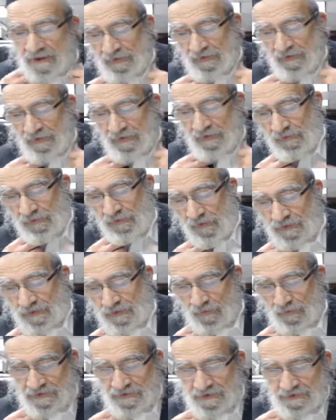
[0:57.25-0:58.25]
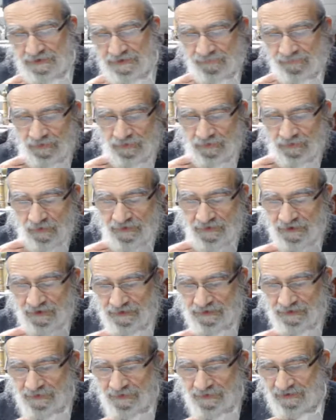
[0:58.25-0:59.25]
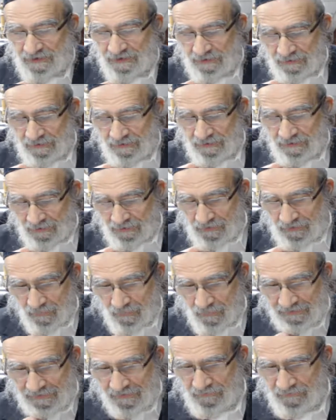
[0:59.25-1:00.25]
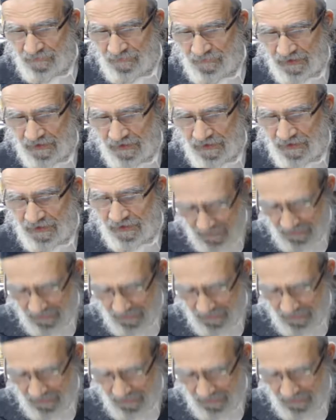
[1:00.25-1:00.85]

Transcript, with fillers: in all those sources, even though they express it quite differently,